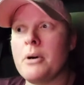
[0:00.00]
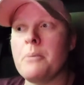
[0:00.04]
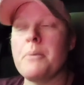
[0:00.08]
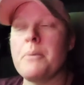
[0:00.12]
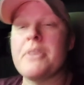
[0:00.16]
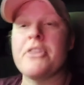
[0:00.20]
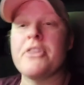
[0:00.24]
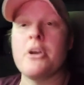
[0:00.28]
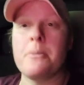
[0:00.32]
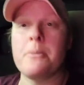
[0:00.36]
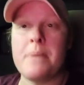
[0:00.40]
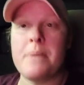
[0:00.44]

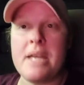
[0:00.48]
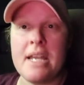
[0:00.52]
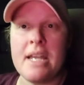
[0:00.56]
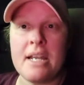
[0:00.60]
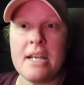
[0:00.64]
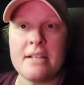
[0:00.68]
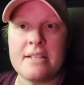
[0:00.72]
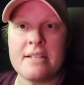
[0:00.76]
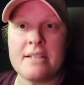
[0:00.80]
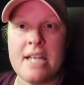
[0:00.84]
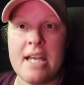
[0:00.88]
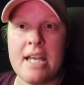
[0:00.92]
but they're being
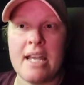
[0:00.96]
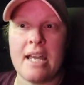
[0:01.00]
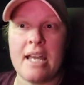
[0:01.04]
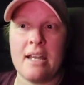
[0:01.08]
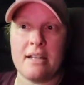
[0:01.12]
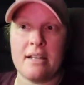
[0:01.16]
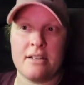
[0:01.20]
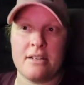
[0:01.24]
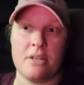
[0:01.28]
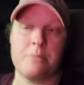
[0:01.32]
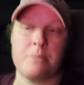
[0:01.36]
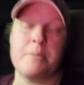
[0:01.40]
a taken
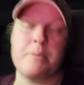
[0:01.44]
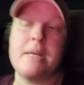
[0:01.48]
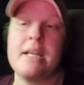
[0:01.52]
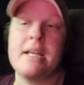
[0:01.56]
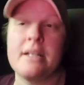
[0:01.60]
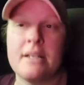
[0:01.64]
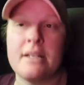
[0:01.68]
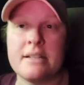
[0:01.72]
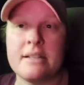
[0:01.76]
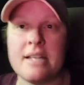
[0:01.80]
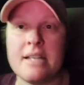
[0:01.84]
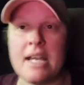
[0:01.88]
they're
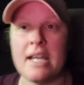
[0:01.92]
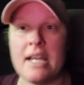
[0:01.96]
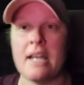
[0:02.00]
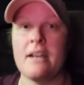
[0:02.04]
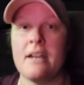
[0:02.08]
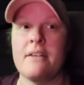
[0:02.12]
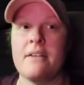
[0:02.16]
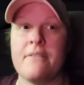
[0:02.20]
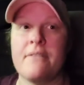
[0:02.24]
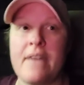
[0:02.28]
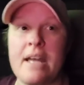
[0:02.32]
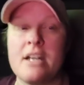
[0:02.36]
being a taken
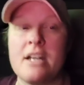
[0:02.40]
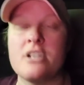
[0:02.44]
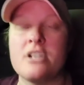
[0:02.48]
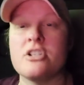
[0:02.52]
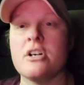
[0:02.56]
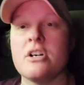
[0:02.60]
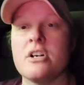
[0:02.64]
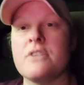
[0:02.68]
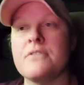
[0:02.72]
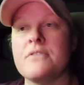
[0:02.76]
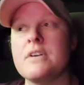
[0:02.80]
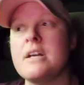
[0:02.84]
advantage
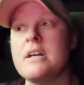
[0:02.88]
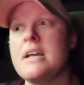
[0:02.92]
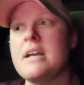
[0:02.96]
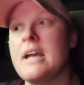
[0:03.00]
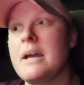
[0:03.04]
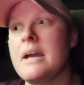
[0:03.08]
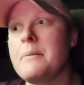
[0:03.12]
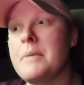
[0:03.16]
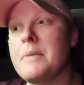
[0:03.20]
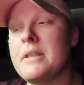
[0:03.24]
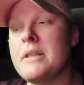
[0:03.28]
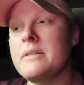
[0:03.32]
of.
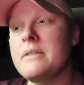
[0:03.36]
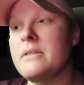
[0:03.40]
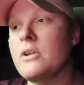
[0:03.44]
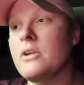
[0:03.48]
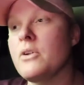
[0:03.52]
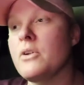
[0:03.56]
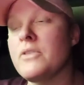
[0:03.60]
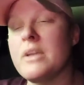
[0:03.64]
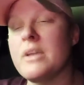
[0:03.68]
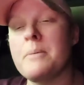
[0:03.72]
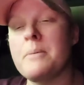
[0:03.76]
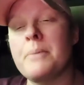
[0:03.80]
But
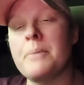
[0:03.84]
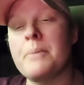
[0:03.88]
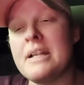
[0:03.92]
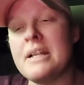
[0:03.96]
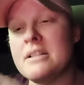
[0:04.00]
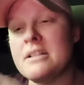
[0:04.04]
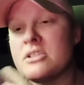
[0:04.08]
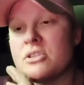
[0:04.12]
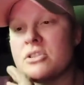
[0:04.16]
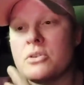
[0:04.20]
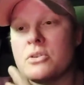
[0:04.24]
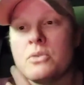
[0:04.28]
but
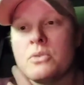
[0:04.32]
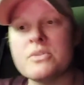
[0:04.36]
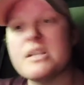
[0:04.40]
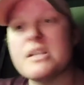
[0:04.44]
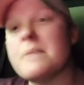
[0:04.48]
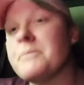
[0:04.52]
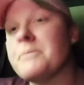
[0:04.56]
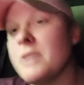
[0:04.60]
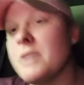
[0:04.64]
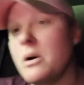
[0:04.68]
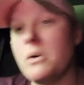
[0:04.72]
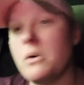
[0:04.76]
it screws
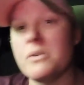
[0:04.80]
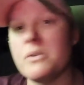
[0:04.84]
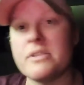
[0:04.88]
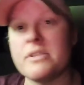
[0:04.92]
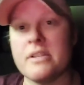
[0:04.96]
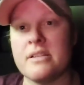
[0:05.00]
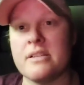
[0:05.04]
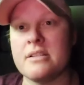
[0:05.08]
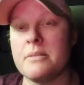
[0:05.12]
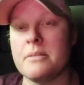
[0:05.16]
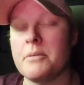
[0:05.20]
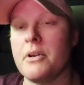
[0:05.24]
up the whole
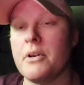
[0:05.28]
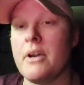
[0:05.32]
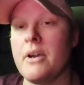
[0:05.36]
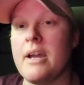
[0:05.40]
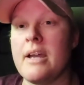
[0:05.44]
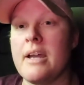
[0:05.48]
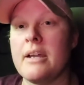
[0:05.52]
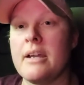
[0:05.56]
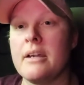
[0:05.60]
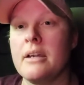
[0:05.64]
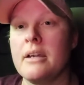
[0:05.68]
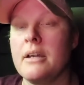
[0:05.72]
system,
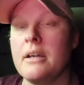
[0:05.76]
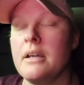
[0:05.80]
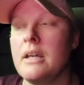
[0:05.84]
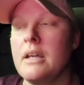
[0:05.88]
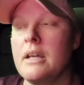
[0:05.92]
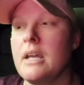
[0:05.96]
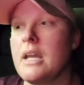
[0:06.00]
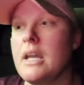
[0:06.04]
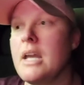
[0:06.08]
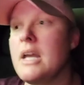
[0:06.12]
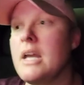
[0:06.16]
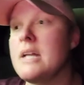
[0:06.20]
Greg.
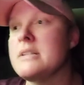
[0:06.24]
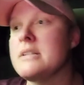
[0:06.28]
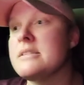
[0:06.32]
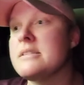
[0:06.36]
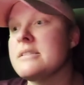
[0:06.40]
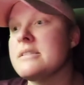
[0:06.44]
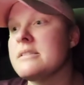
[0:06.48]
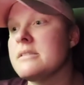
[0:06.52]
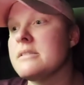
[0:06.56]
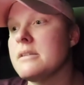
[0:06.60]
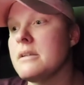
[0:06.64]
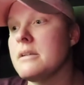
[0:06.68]

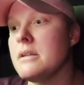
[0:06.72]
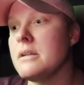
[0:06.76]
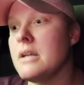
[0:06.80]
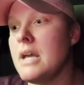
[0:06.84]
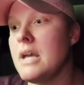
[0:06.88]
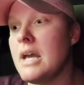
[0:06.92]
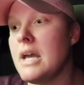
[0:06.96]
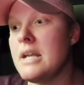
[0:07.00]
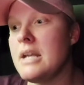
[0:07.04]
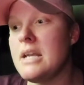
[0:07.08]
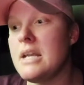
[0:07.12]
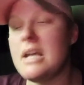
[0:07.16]
It's
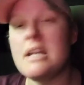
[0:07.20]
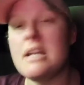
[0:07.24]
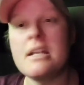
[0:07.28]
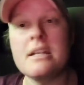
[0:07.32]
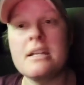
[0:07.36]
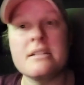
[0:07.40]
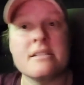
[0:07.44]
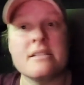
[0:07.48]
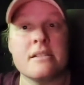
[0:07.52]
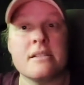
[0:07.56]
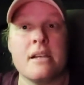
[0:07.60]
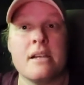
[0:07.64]
and and
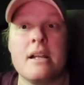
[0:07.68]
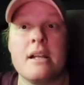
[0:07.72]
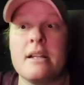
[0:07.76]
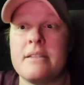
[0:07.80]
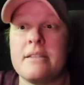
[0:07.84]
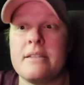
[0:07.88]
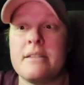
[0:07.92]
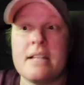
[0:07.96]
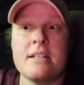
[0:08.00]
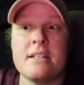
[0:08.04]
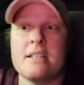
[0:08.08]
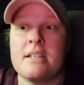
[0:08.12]
it's at
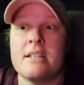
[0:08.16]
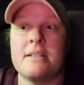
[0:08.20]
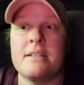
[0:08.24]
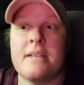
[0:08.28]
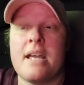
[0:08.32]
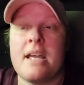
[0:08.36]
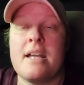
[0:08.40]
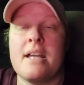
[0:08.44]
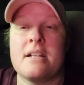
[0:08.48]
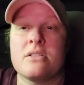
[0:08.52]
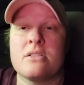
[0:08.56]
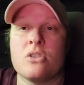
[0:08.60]
the end of the
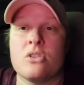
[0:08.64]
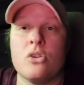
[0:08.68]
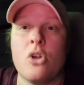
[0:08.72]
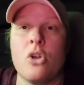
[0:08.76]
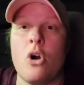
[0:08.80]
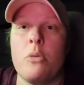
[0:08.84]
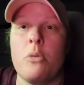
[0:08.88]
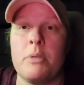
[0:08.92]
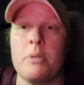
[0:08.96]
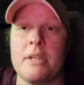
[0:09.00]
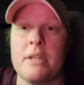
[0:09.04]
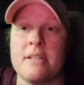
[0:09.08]
day, it's
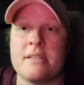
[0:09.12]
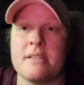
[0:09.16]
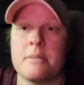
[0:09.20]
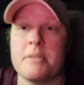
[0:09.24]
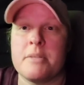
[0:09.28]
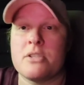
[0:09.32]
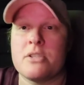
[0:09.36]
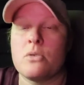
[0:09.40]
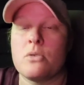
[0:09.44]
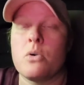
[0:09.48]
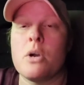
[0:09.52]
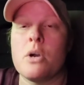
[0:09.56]
globalism.
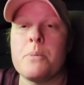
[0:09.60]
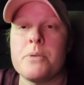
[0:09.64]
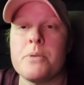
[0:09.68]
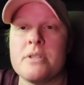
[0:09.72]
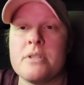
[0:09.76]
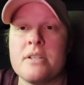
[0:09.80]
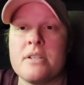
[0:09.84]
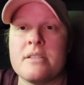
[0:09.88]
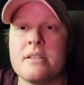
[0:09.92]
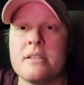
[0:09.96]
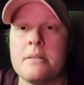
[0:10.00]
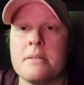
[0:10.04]
It's
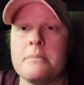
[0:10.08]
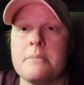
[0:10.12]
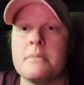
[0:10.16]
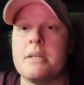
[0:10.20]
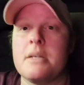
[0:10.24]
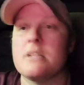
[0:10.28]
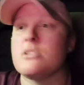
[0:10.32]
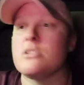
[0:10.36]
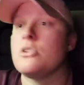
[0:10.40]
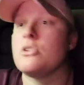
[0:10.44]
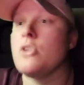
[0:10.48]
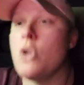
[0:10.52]
corporatism.
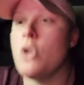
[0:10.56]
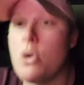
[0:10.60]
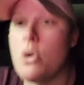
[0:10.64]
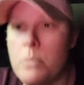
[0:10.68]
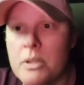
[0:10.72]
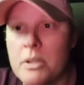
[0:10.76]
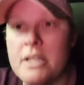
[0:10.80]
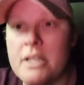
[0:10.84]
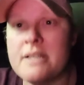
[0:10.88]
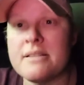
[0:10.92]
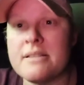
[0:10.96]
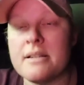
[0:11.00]
It's
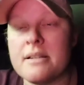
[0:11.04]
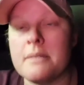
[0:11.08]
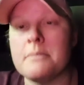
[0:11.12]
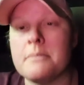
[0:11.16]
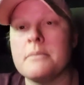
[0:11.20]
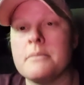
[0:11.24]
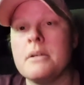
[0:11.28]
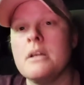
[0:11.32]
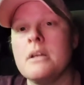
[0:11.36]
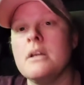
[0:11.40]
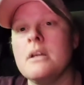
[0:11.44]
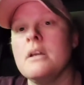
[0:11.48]

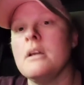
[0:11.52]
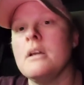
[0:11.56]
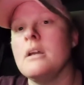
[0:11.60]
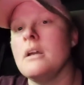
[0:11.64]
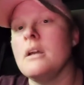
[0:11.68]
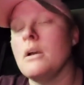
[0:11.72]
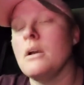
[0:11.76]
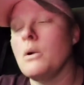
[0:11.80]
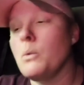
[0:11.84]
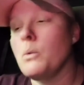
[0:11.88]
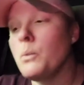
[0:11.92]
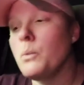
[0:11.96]
globalism.
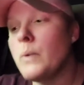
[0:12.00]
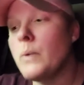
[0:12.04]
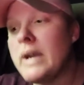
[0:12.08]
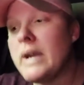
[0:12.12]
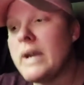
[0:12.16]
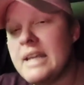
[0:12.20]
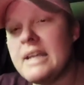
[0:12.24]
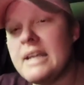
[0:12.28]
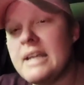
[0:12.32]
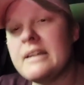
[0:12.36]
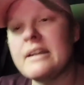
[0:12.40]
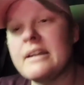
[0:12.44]
We
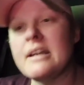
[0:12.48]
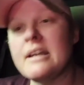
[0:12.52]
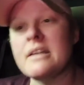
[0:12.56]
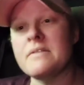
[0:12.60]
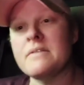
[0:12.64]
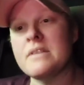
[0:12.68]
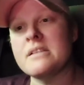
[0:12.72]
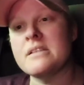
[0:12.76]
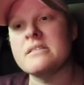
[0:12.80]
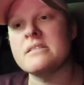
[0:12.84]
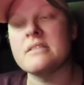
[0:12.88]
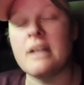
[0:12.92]
need to get
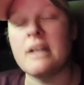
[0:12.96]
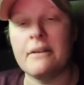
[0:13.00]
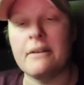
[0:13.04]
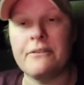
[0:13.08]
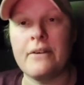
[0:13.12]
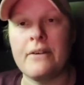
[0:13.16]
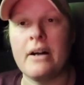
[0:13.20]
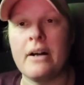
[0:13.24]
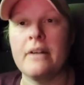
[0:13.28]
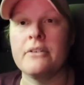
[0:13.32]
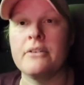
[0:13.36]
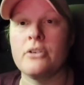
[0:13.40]
this stuff
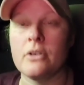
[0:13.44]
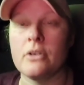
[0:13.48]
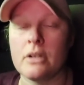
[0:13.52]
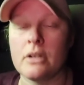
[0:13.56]
under